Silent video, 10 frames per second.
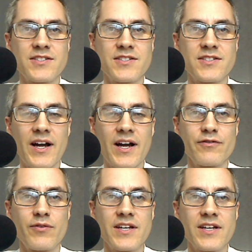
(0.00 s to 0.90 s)
What kind
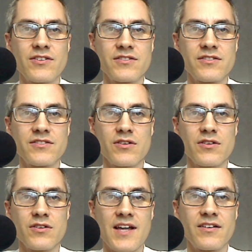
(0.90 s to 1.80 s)
of rates are sort of
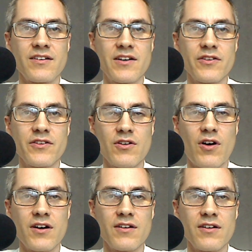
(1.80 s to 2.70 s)
standard? I know there's no
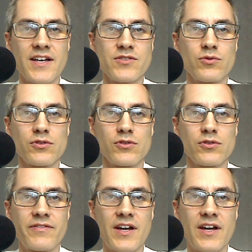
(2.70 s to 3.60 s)
hard and fast rule,
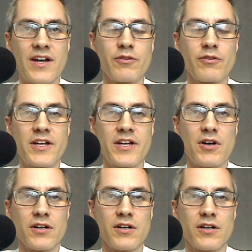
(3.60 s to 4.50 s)
but if you had to give a
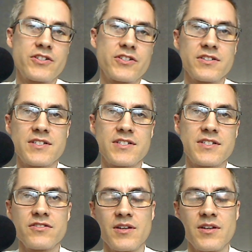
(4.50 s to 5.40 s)
benchmark for interior
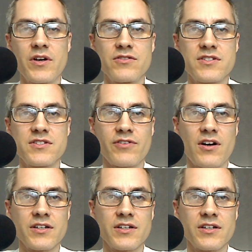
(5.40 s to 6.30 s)
designers and then what you see for
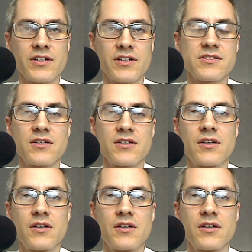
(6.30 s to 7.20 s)
architects,
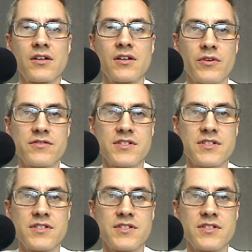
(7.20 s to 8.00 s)
what well, are you seeing?